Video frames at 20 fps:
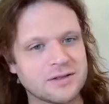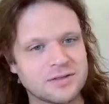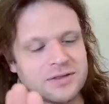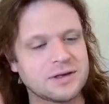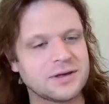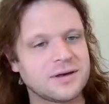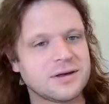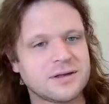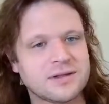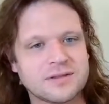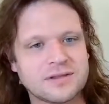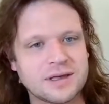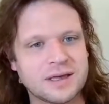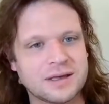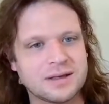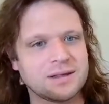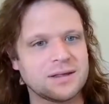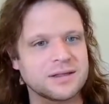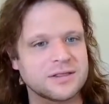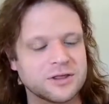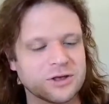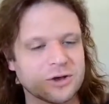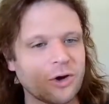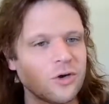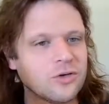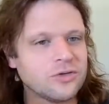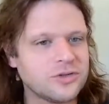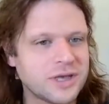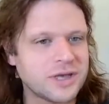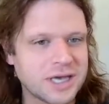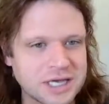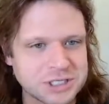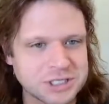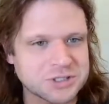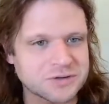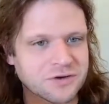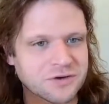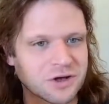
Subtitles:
the golden age of